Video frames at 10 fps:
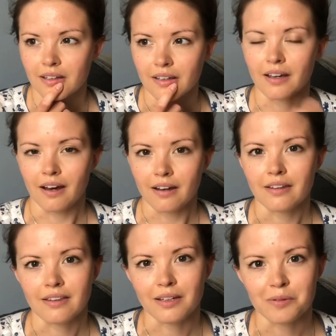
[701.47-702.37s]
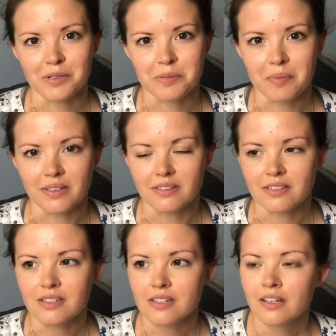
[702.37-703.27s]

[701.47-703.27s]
Yeah, I think it was mittens,